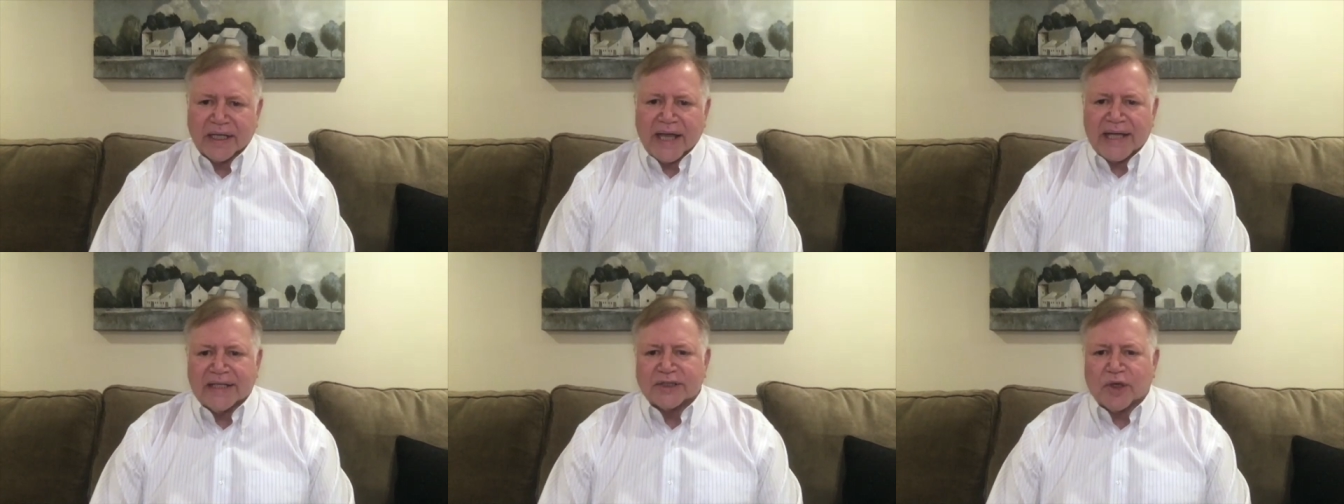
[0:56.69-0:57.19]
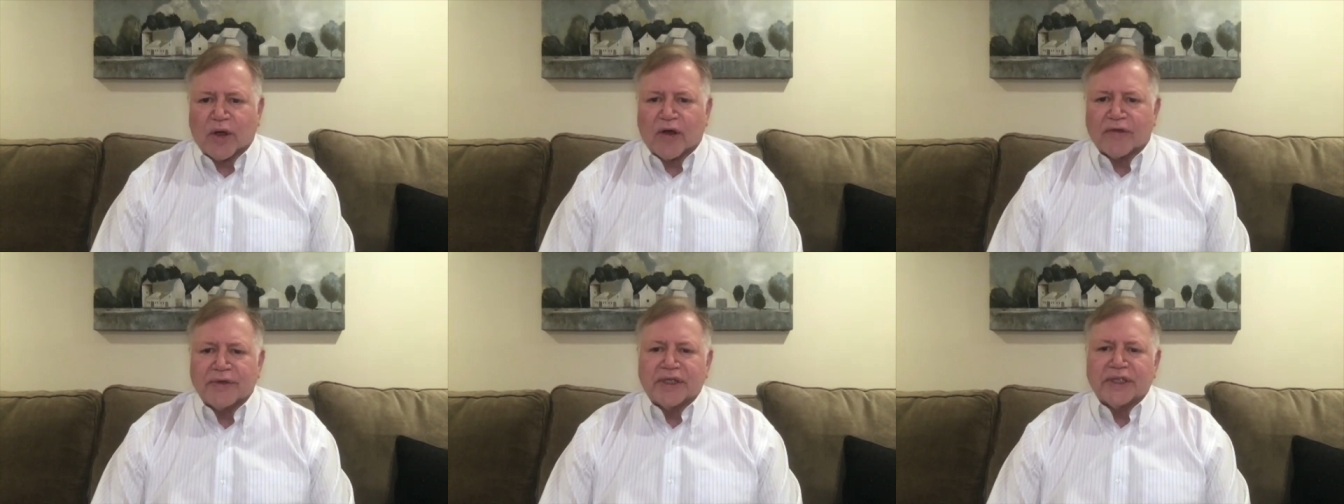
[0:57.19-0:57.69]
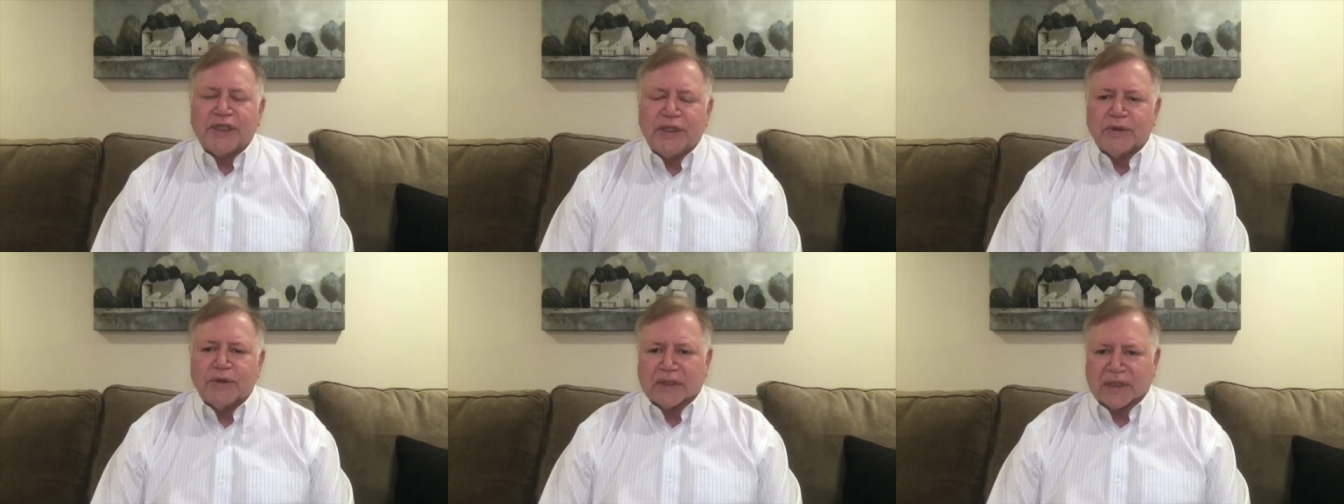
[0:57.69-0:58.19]
and has authored a
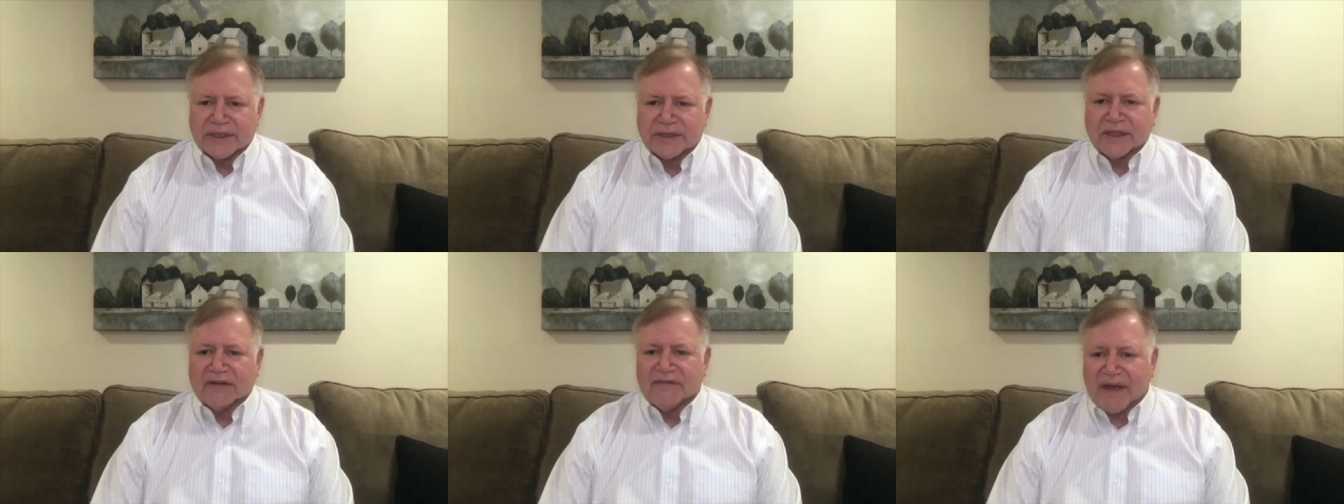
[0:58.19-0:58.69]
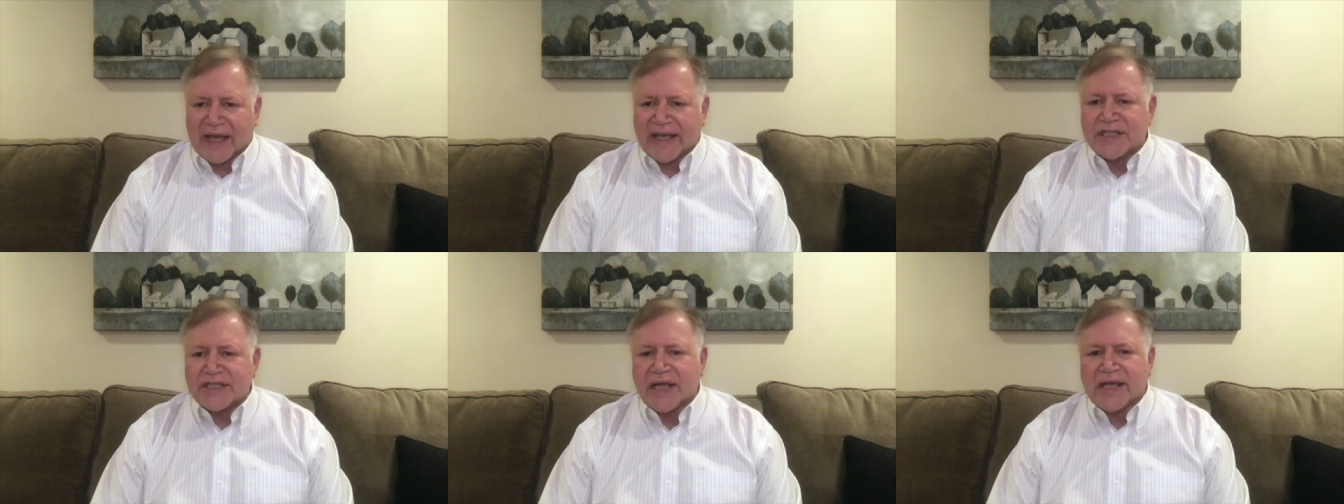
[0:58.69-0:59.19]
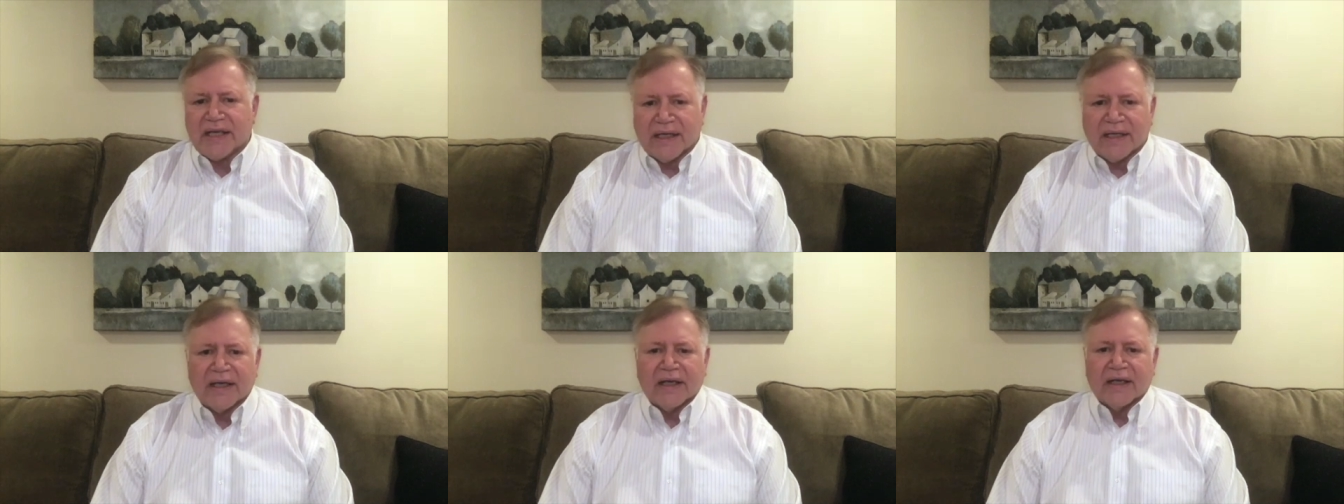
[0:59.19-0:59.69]
huge list of
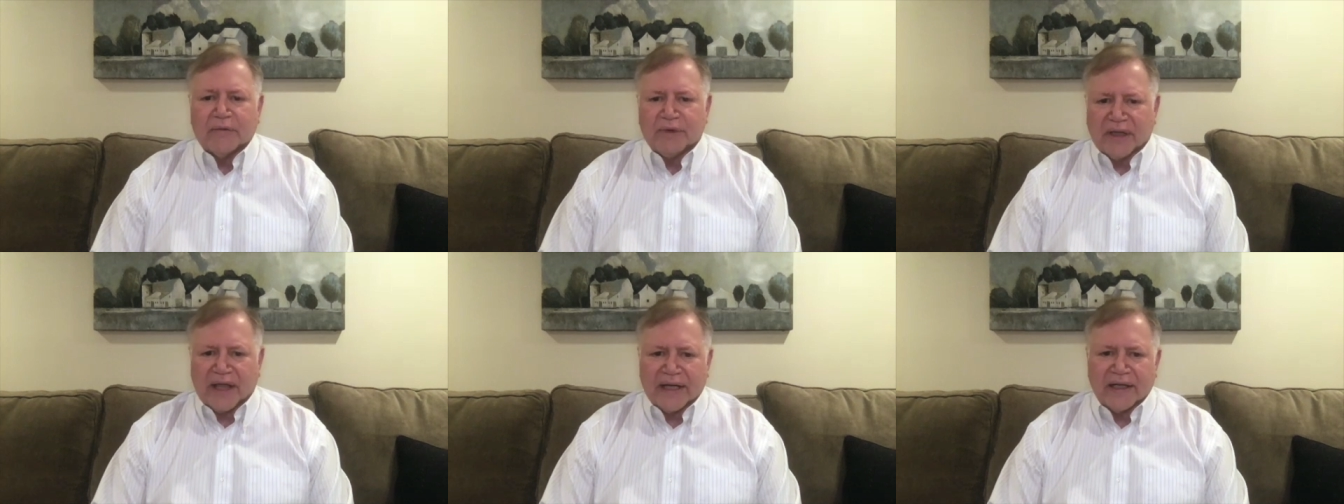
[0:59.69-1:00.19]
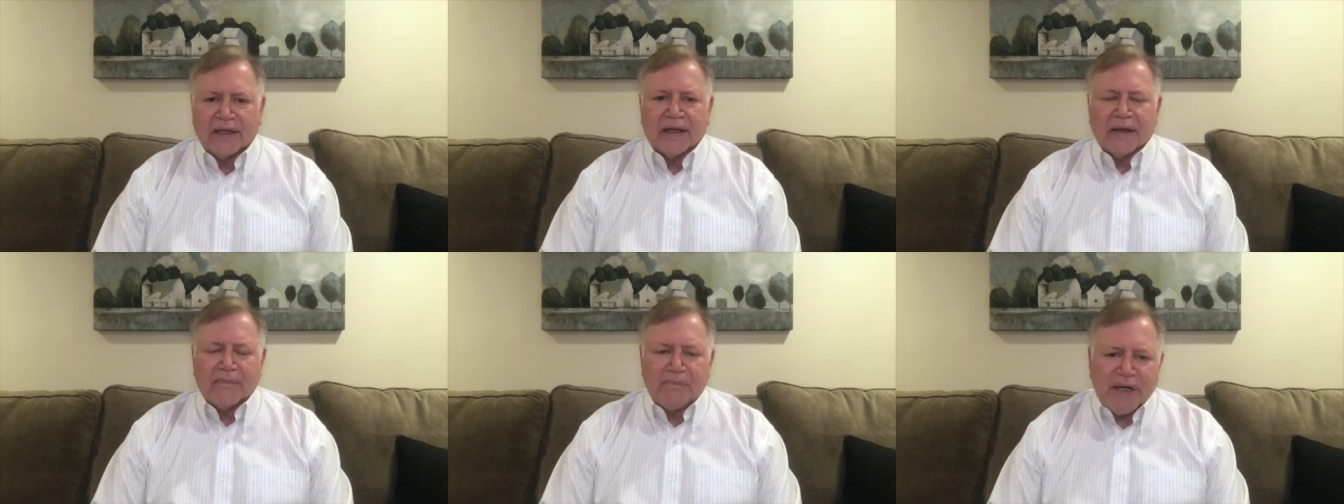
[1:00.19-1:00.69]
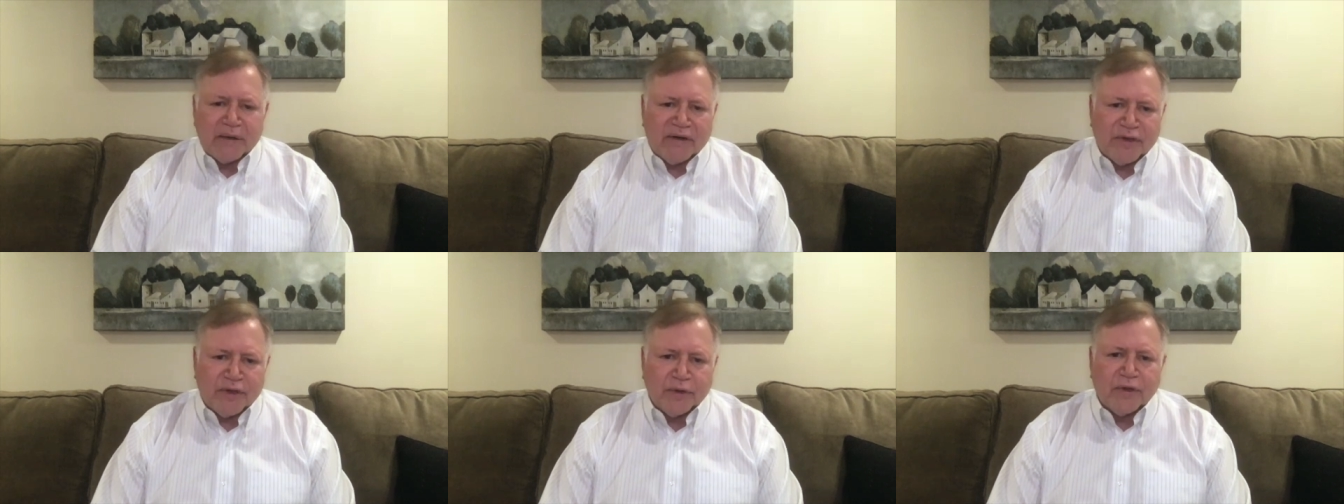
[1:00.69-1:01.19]
HAE related peer
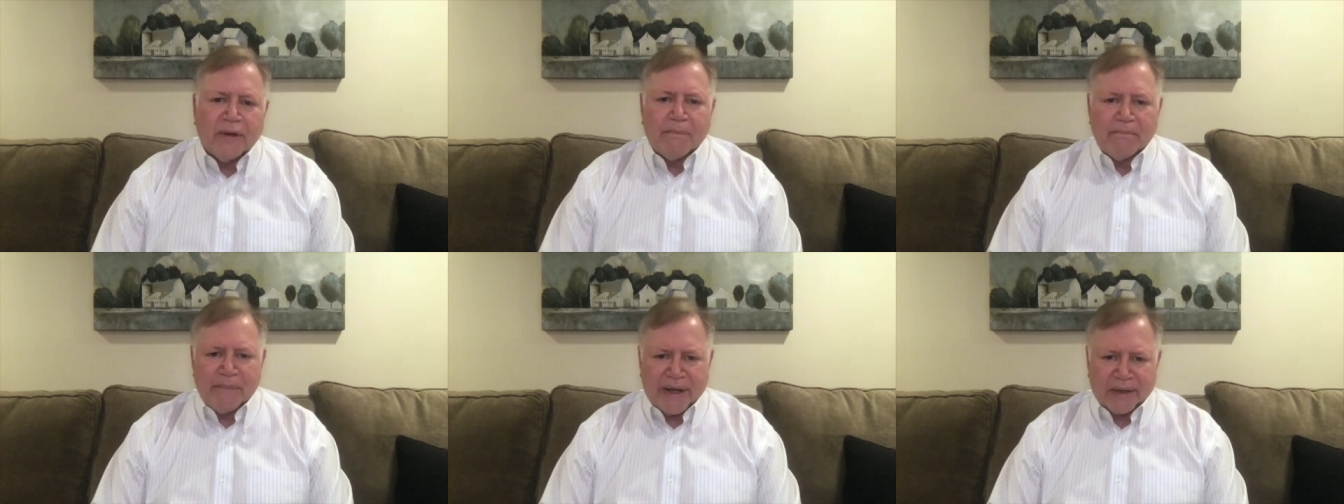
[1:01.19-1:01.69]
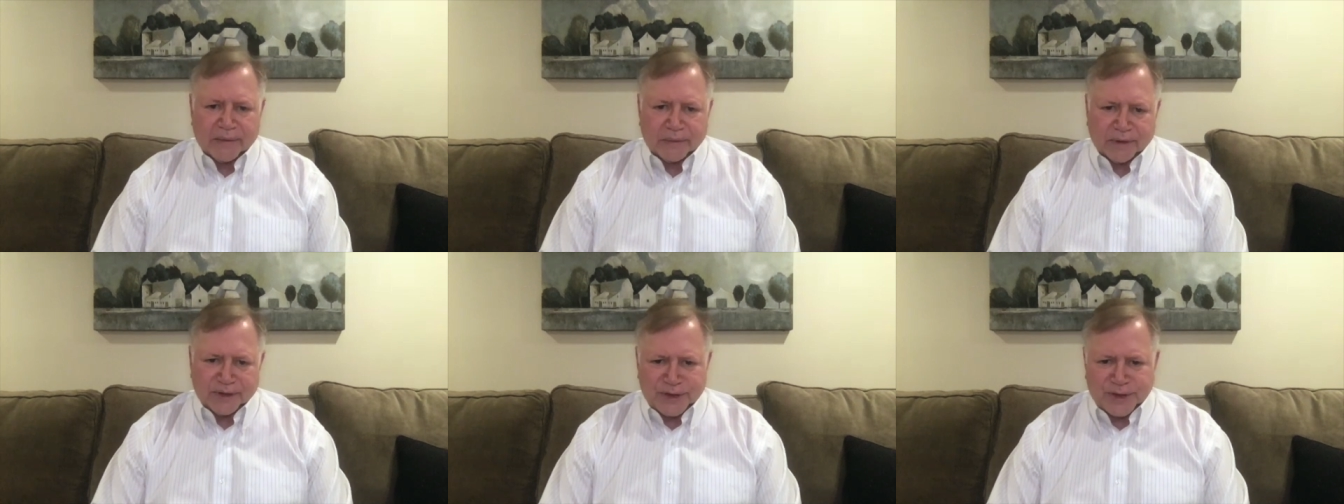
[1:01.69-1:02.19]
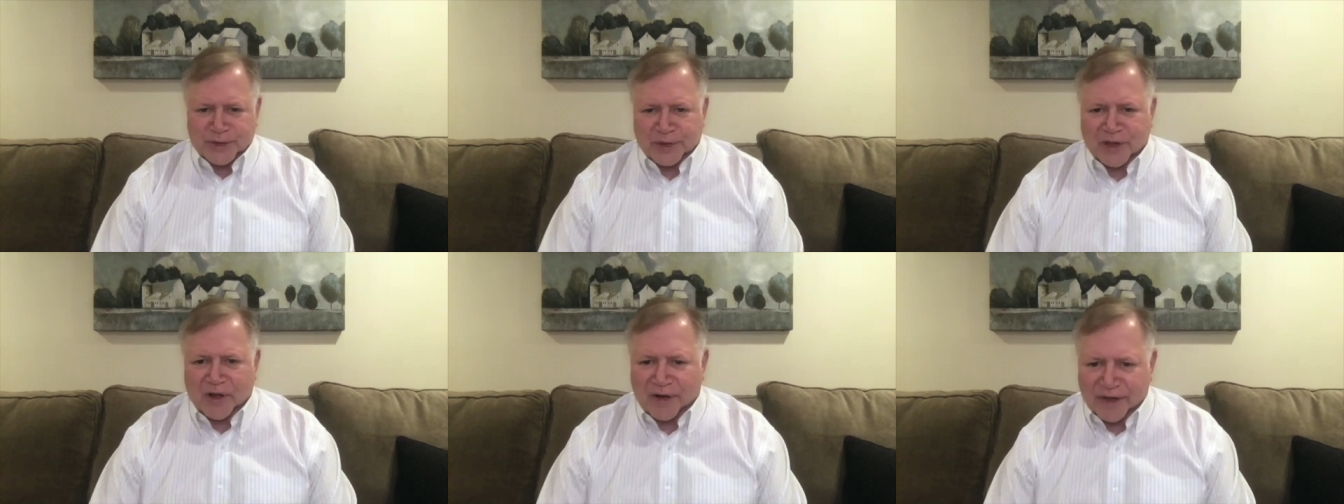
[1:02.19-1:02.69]
reviewed medical journal
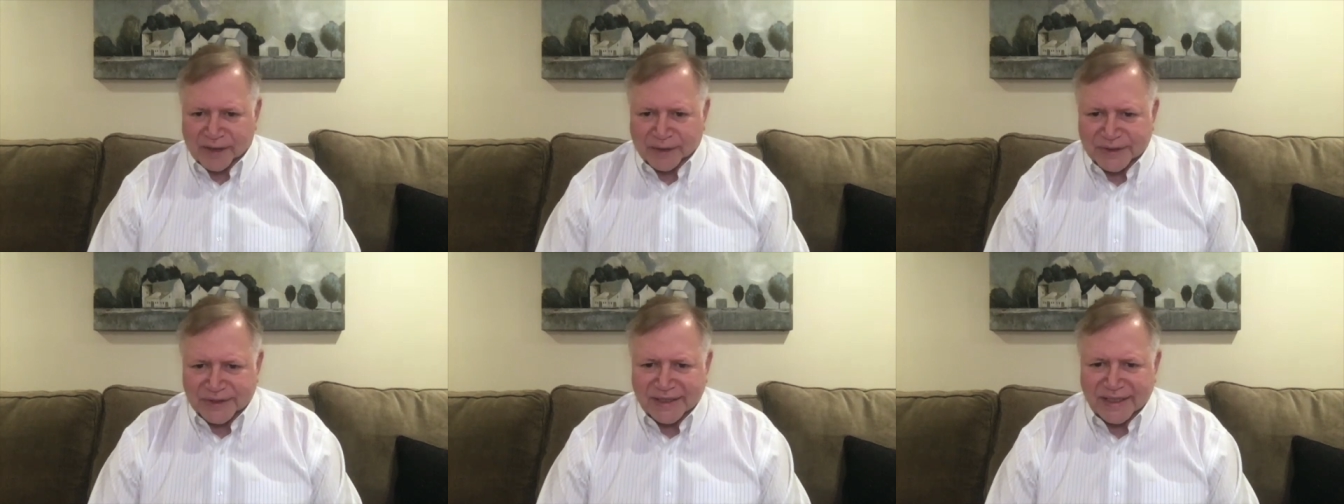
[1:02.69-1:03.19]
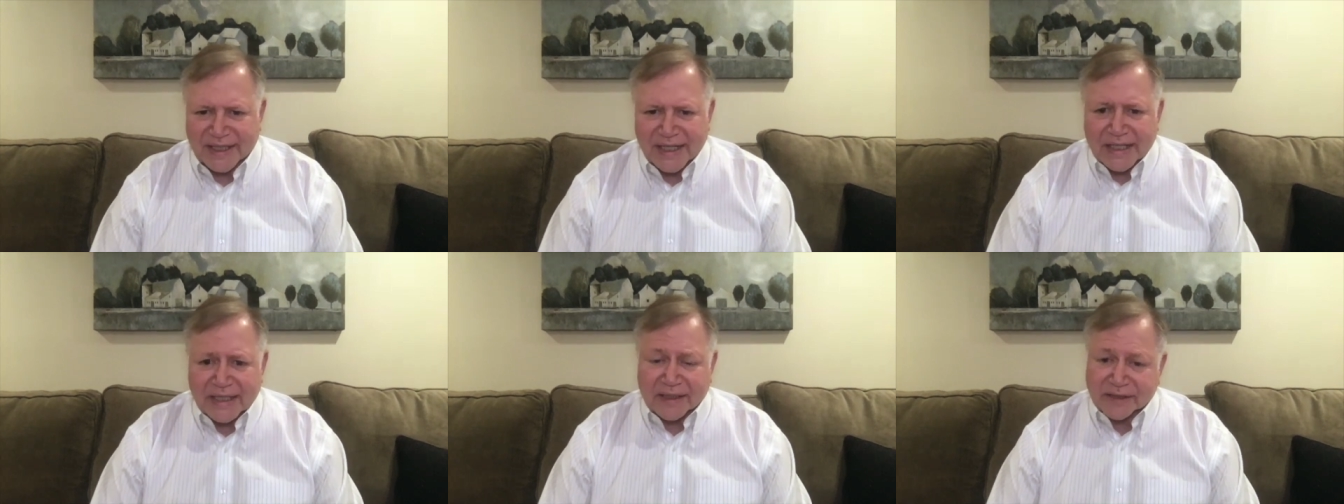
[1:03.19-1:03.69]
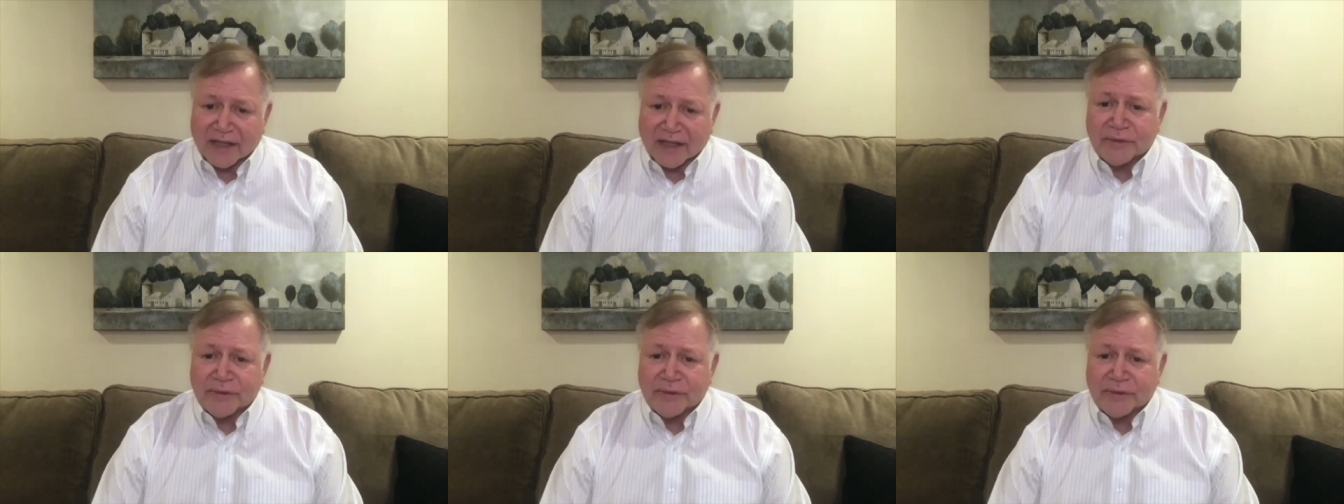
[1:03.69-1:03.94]
articles. Now, Dr.